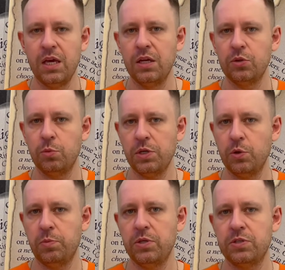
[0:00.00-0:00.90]
The weaker
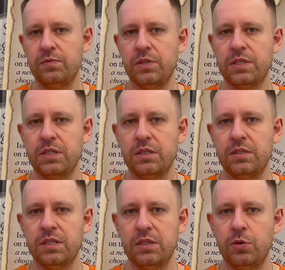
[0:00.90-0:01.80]
points of this
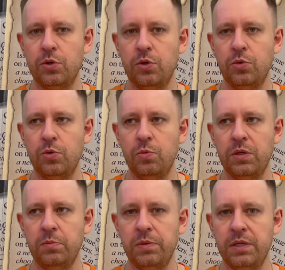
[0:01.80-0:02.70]
scenario
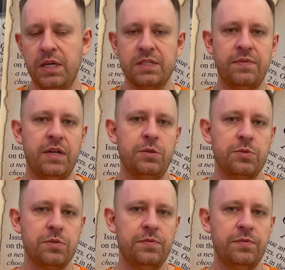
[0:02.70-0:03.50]
will be as follows.